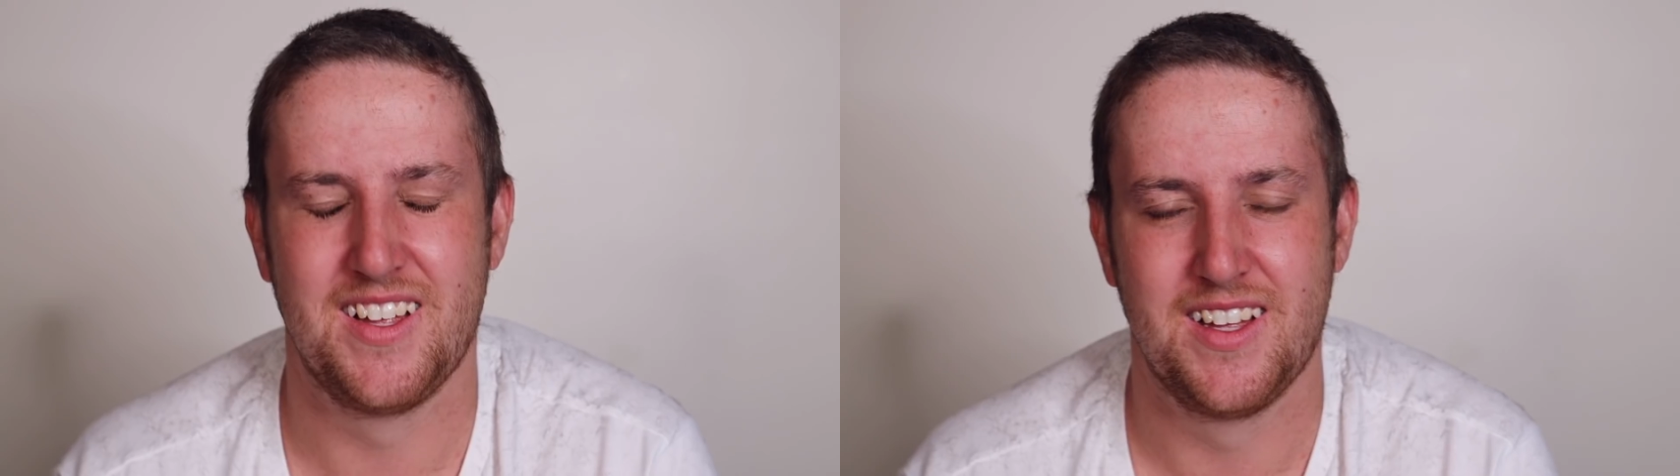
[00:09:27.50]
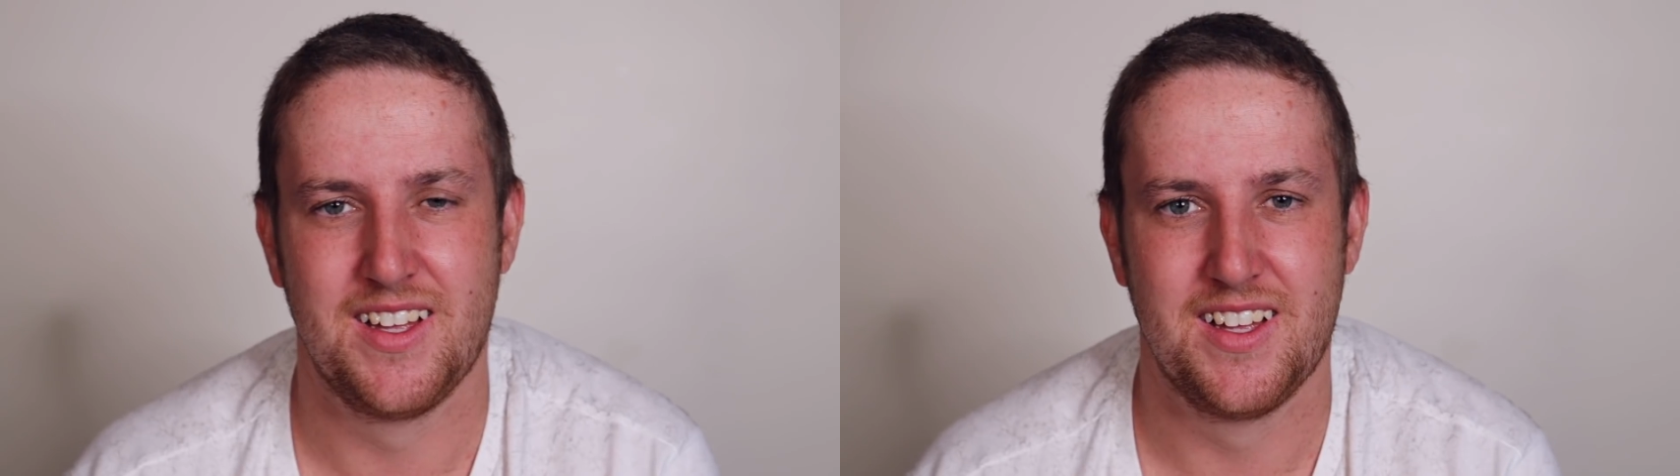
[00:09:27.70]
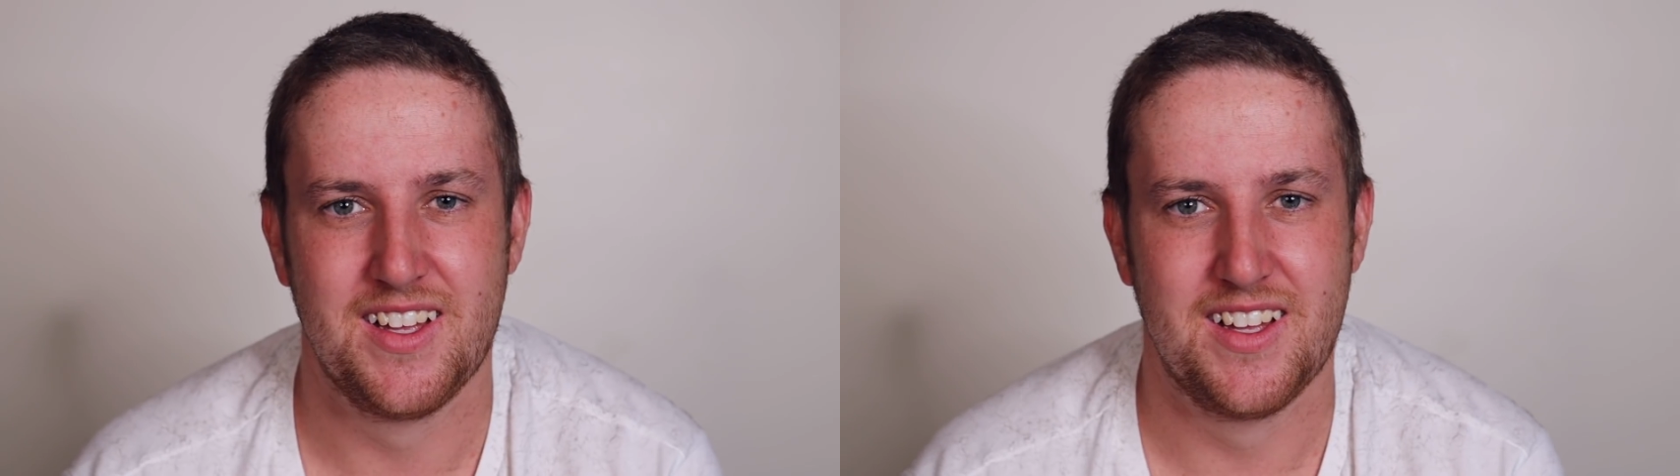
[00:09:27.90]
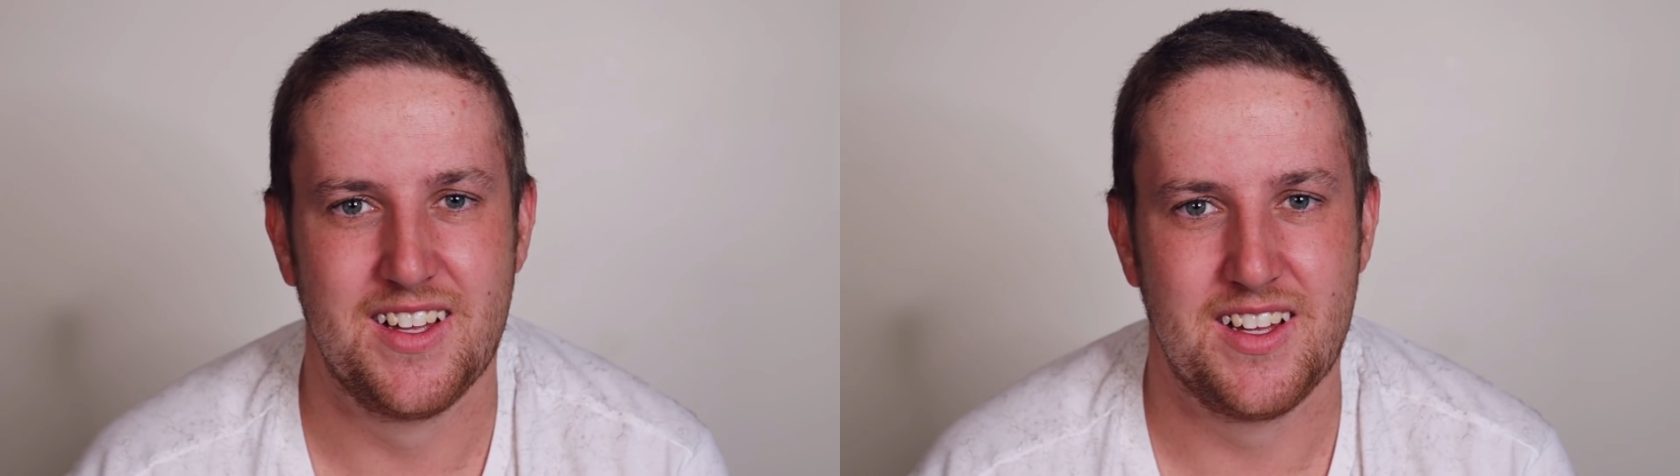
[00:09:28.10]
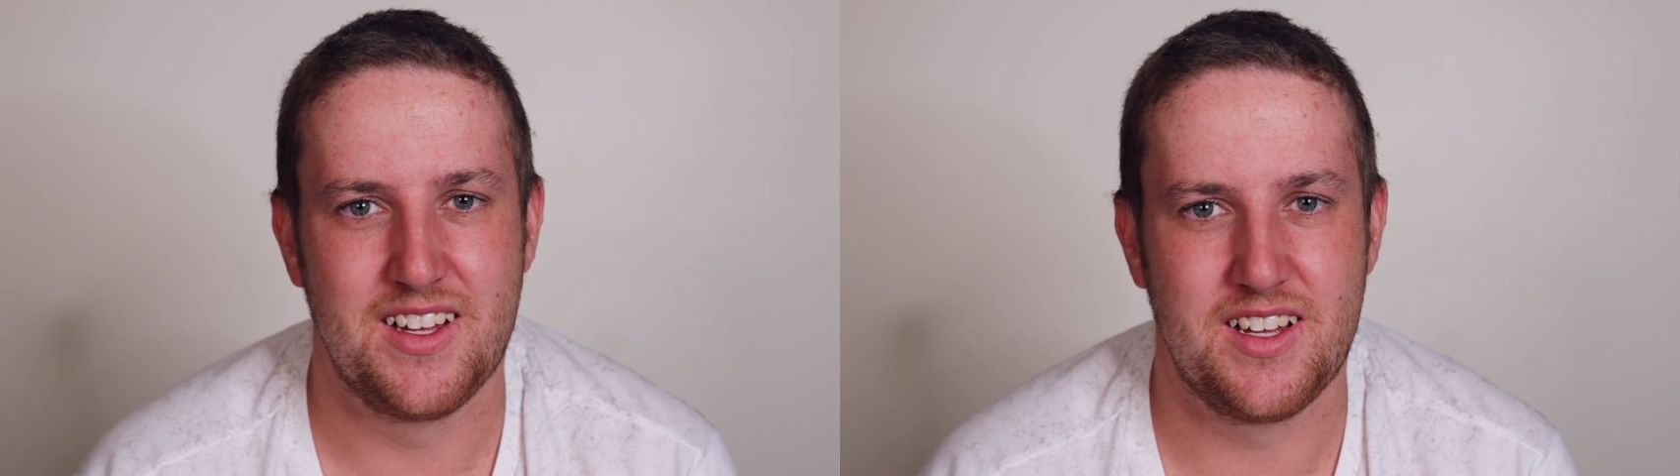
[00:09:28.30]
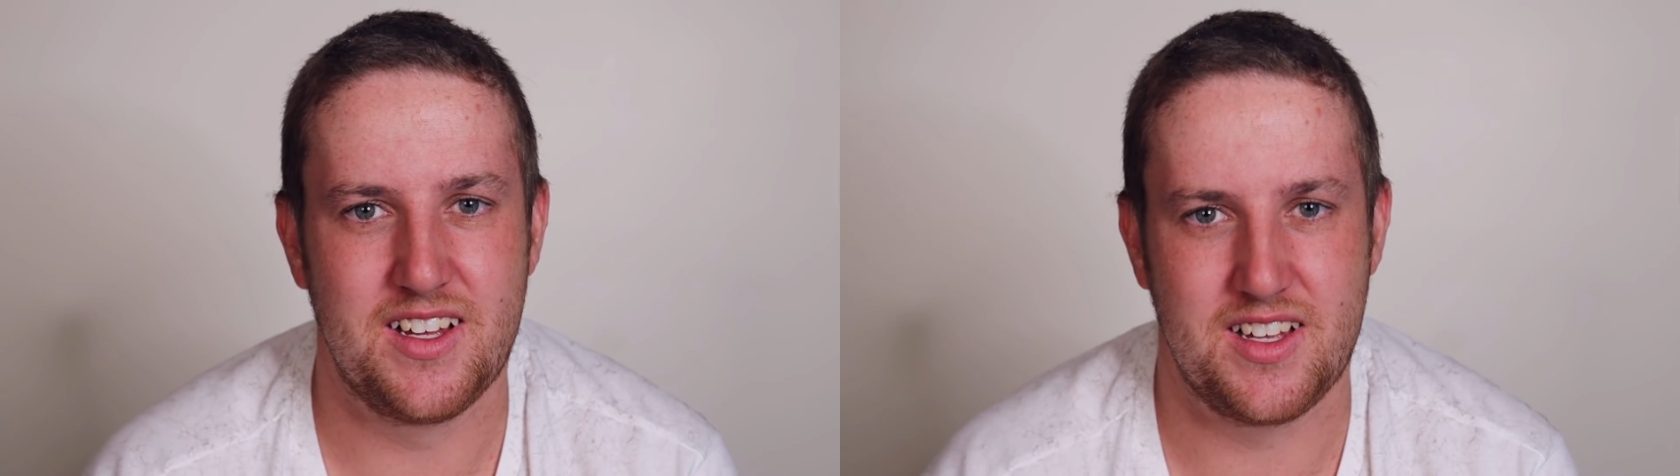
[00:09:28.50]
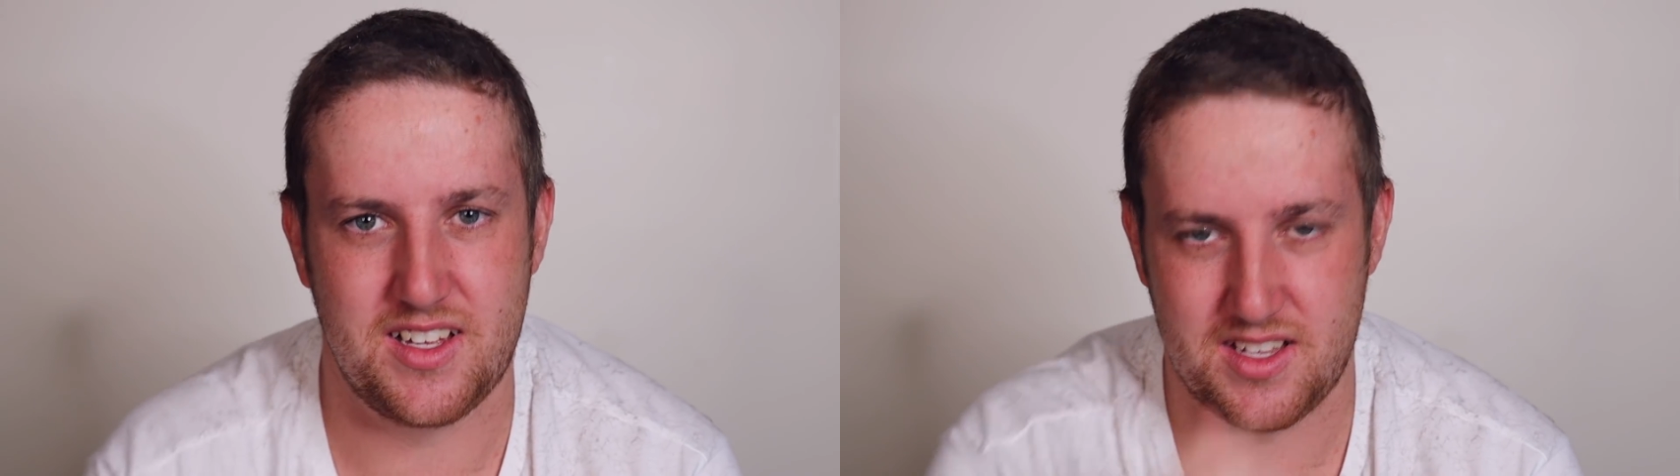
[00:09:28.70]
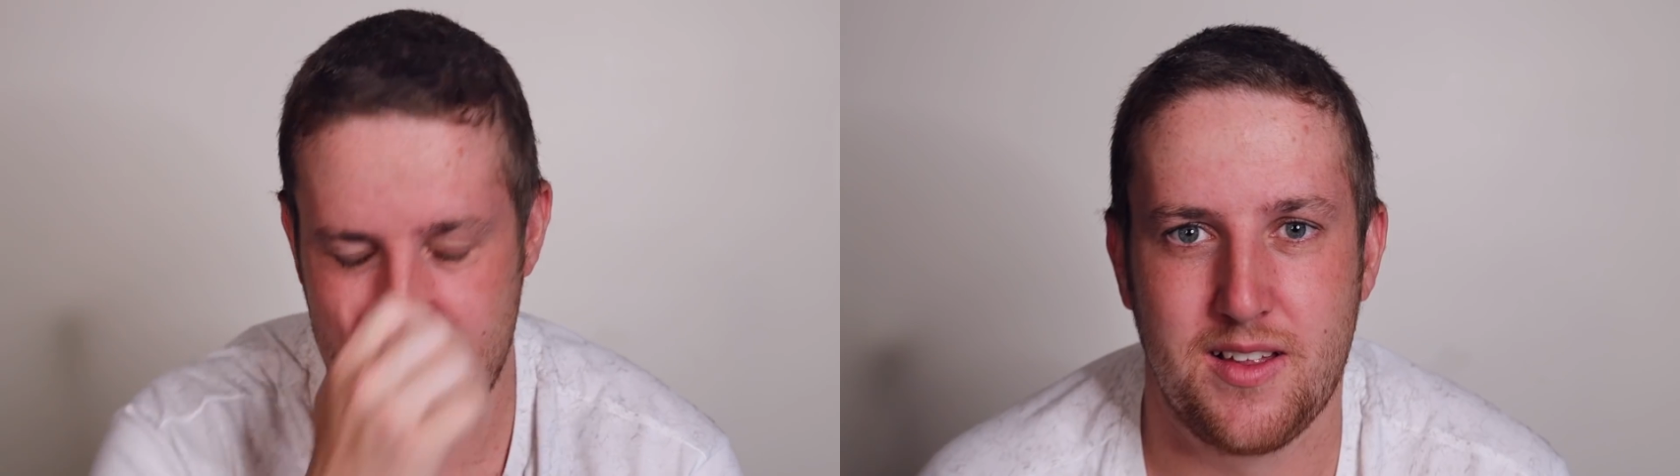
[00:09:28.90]
you ready?
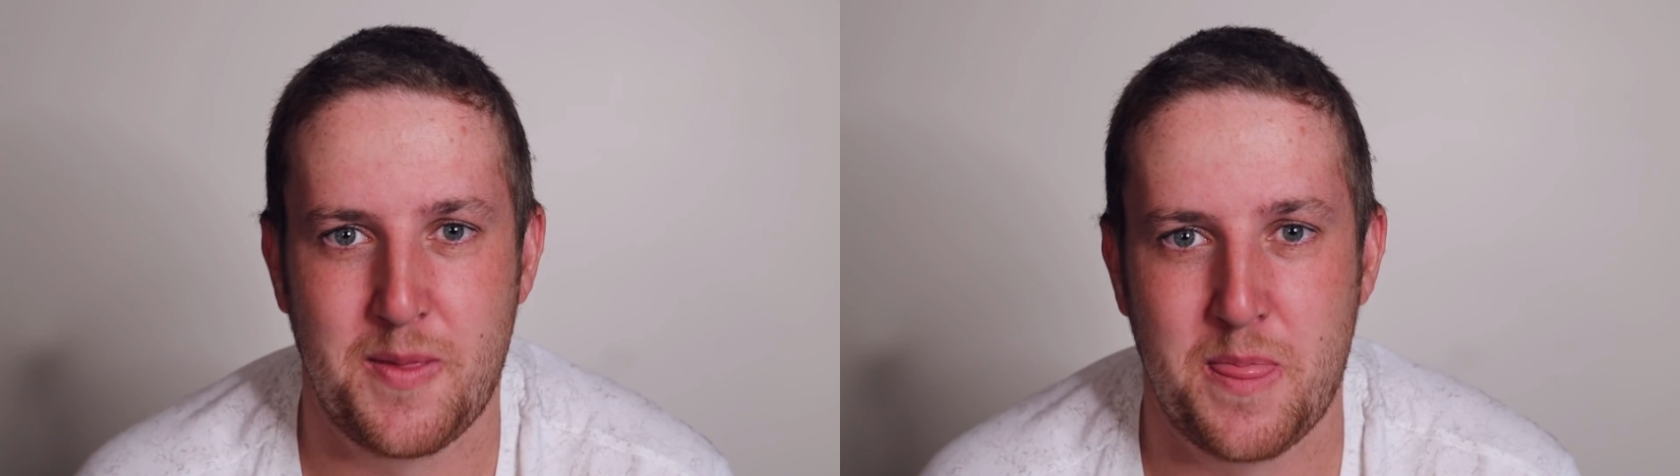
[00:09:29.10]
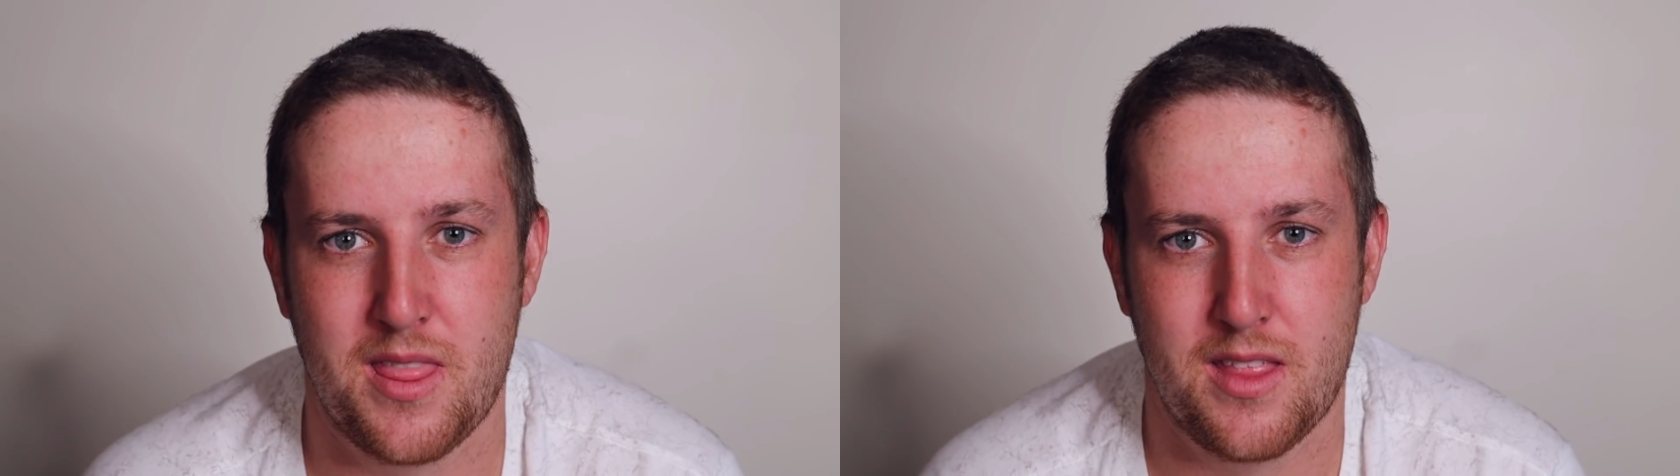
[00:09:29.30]
3, 2.